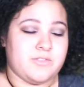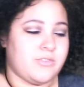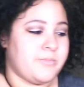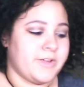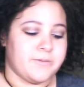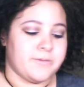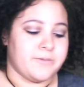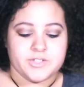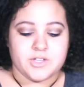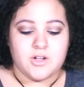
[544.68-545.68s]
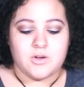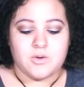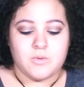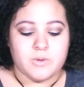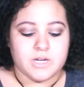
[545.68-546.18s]
for me.
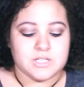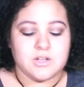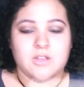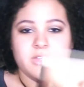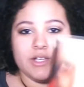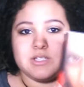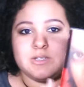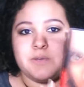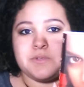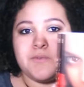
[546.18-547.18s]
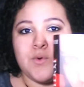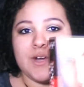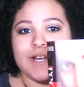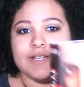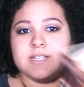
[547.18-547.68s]
So when I saw this, it was
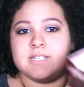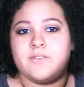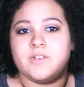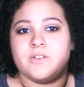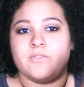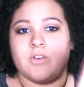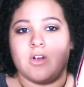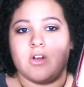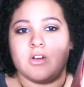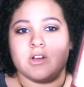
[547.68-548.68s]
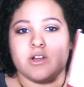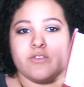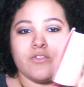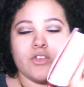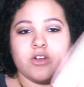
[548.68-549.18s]
$4.97 for
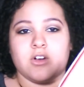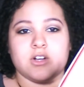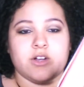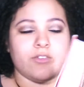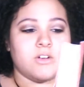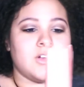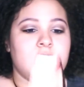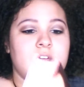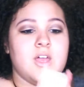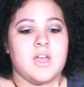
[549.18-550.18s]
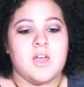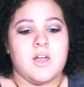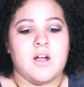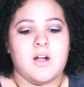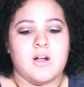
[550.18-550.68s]
the hardcover,
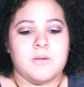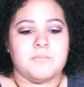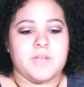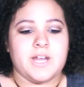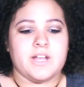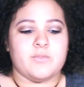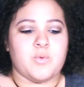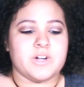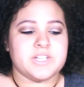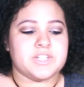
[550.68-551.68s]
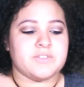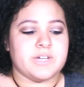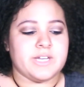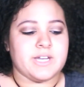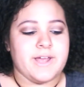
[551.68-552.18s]
and I've wanted to
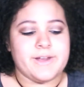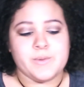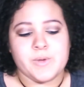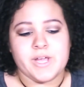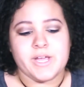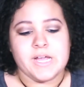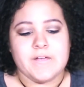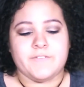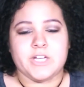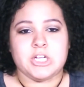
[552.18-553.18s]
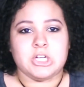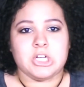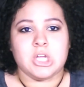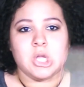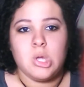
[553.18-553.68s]
read it anyway. I
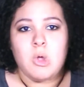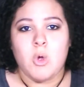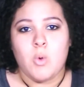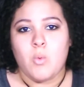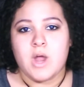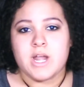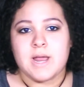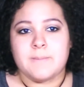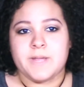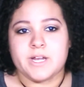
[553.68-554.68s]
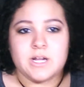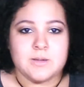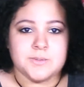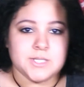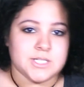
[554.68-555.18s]
figured, why not pick it
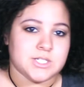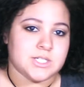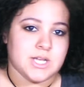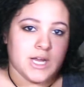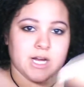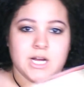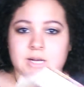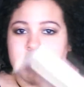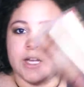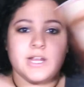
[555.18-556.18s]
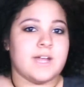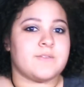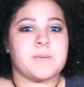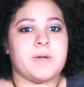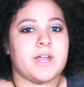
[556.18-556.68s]
up, since I'm gonna have
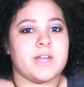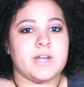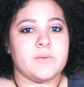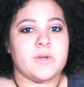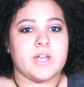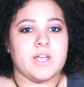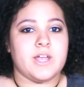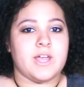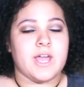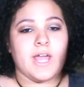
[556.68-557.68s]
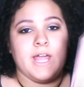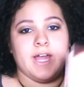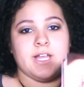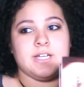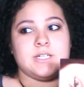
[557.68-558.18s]
to buy it anyway,
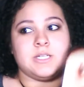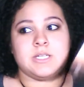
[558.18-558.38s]
and